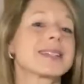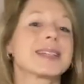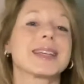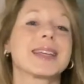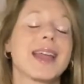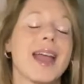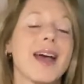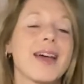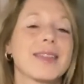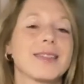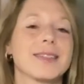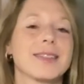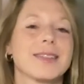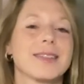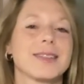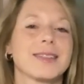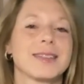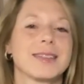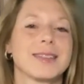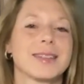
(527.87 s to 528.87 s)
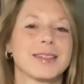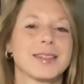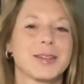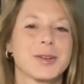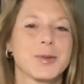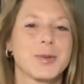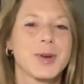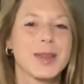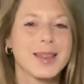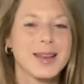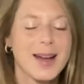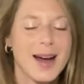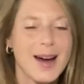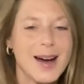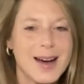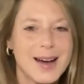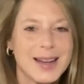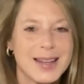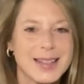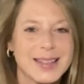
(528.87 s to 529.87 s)
together with
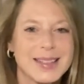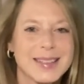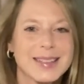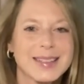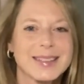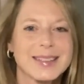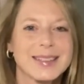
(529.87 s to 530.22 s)
God